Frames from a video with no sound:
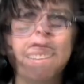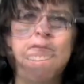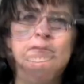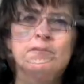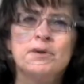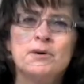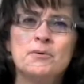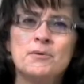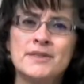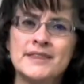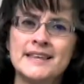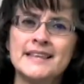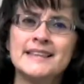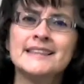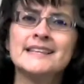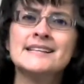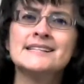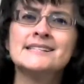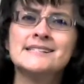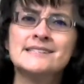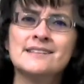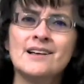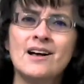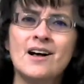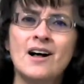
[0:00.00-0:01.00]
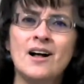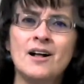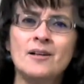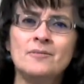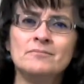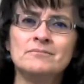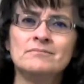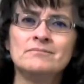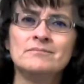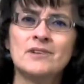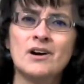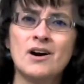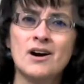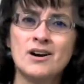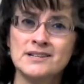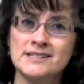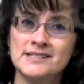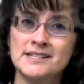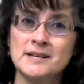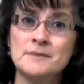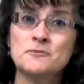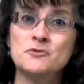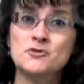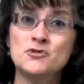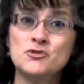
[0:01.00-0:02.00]
But within this psalm are
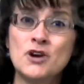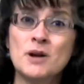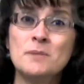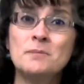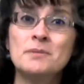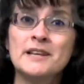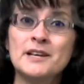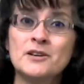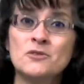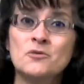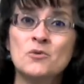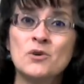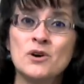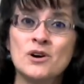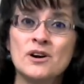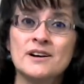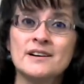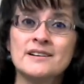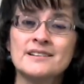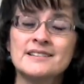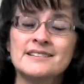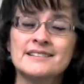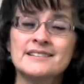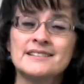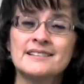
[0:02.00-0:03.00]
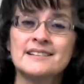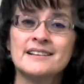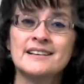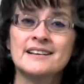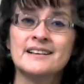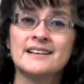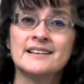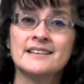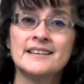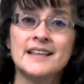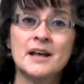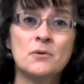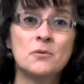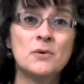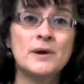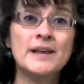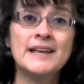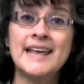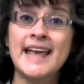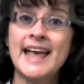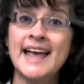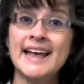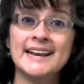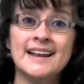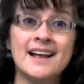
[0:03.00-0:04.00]
some troubling words that we
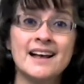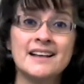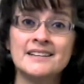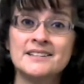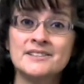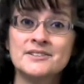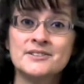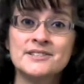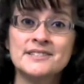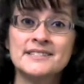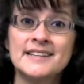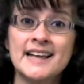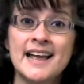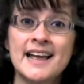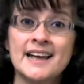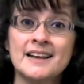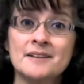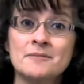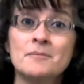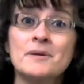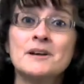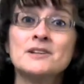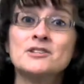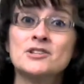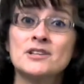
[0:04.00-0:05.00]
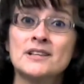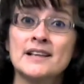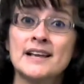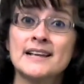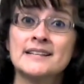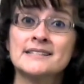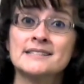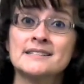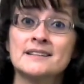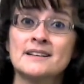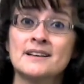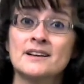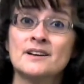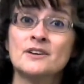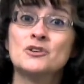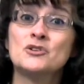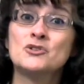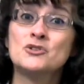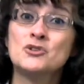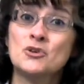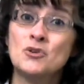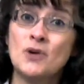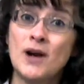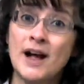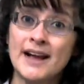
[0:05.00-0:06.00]
cannot understand, much less
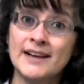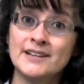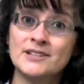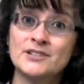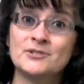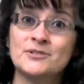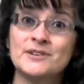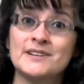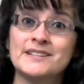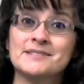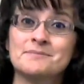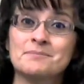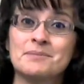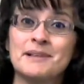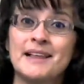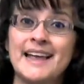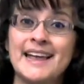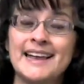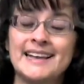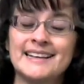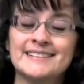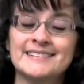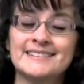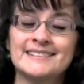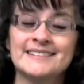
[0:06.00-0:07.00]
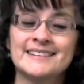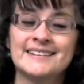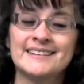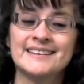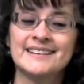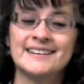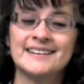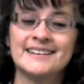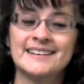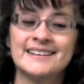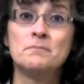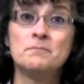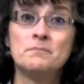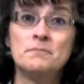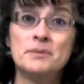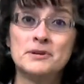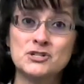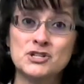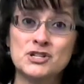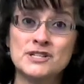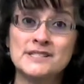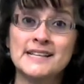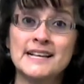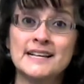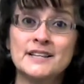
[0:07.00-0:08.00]
try to explain. But
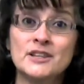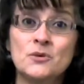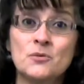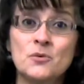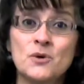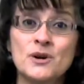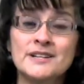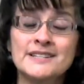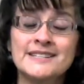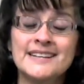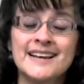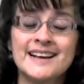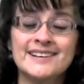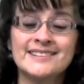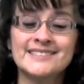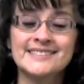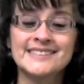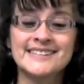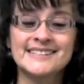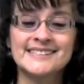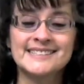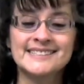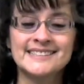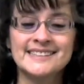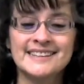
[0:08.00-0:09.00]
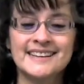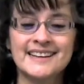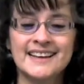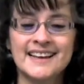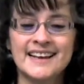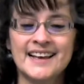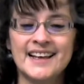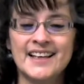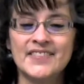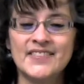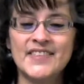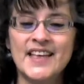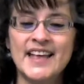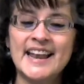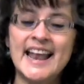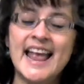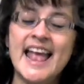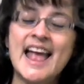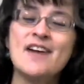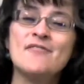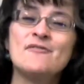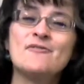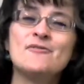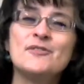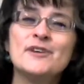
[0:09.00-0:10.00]
just like the word tells us, that
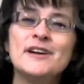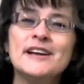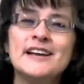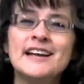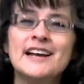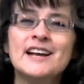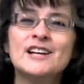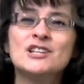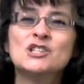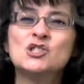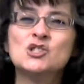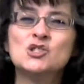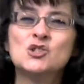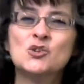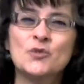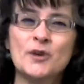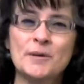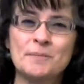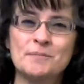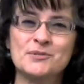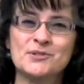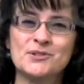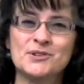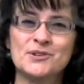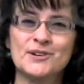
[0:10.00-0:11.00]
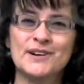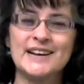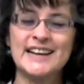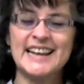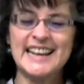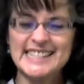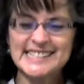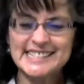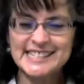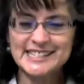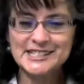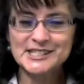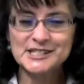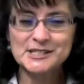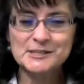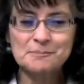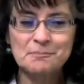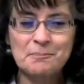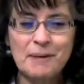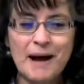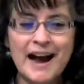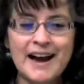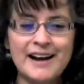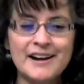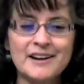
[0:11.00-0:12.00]
every scripture is
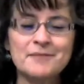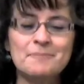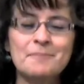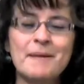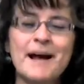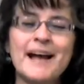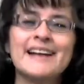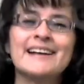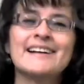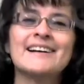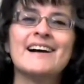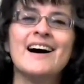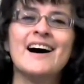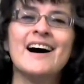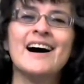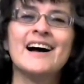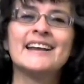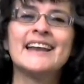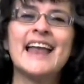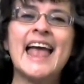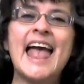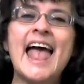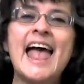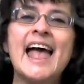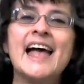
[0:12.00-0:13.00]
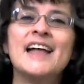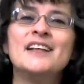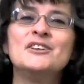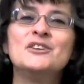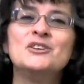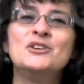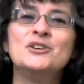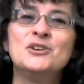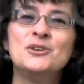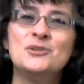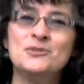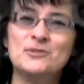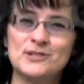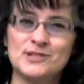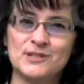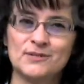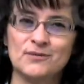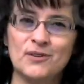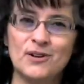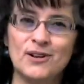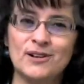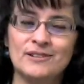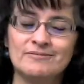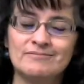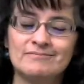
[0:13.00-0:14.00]
inspired by God and
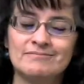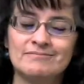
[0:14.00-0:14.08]
useful.